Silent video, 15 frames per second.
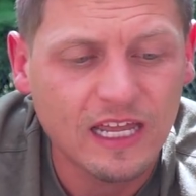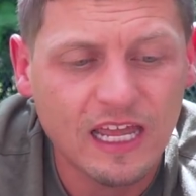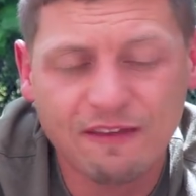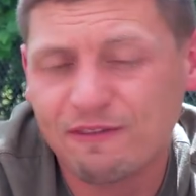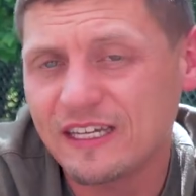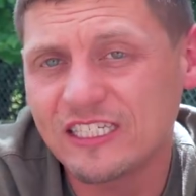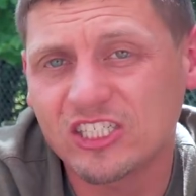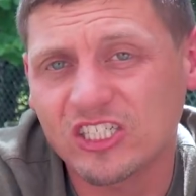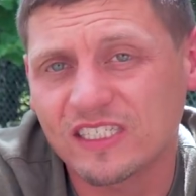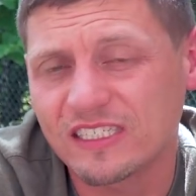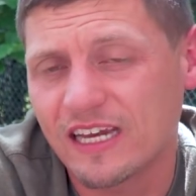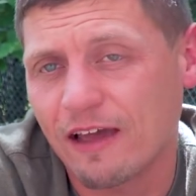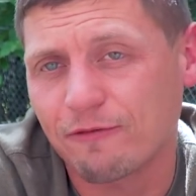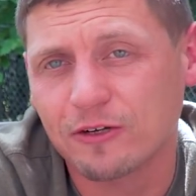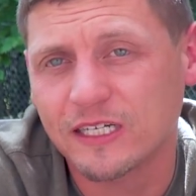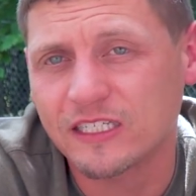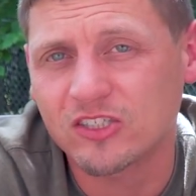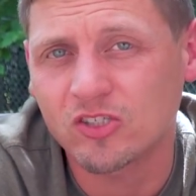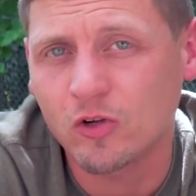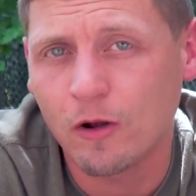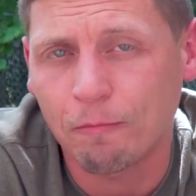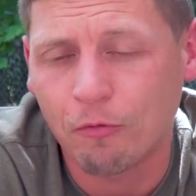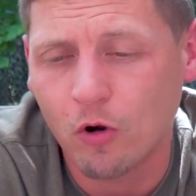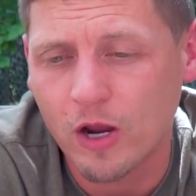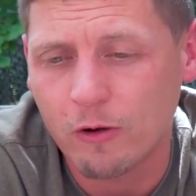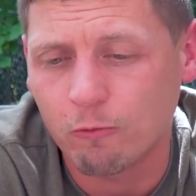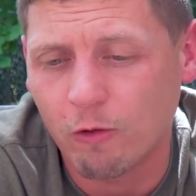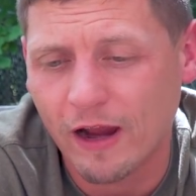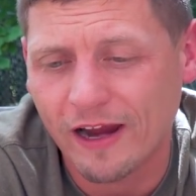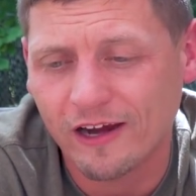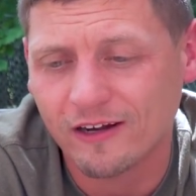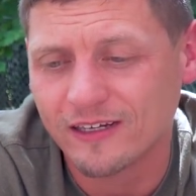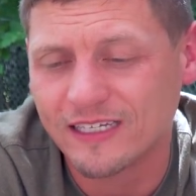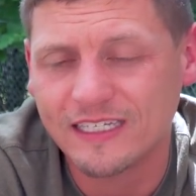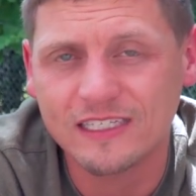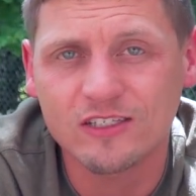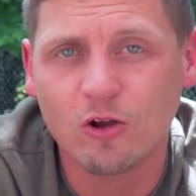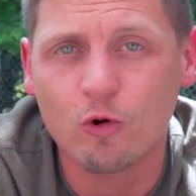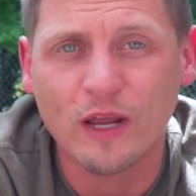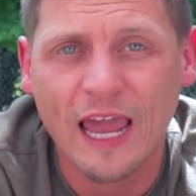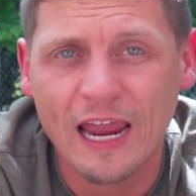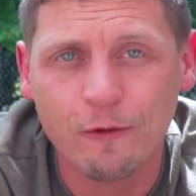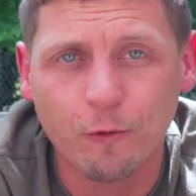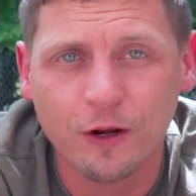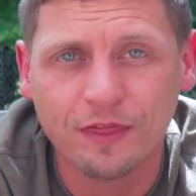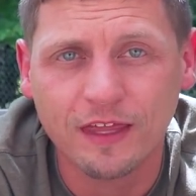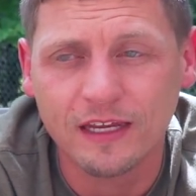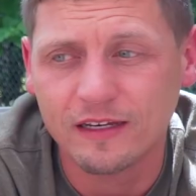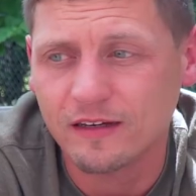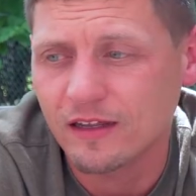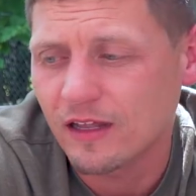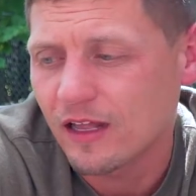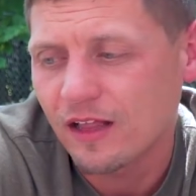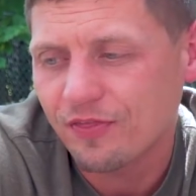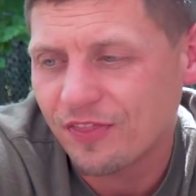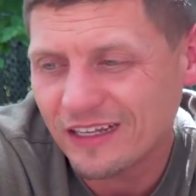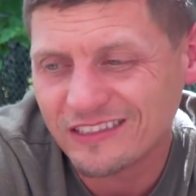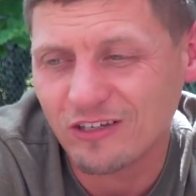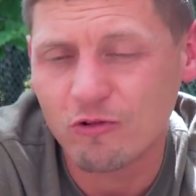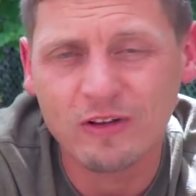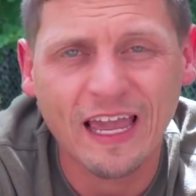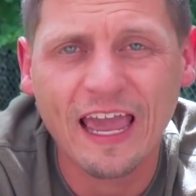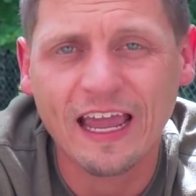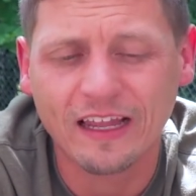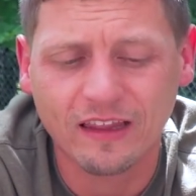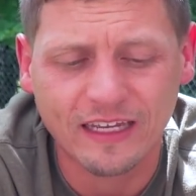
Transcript: if he just never gets to a point where he's okay with it, that's okay.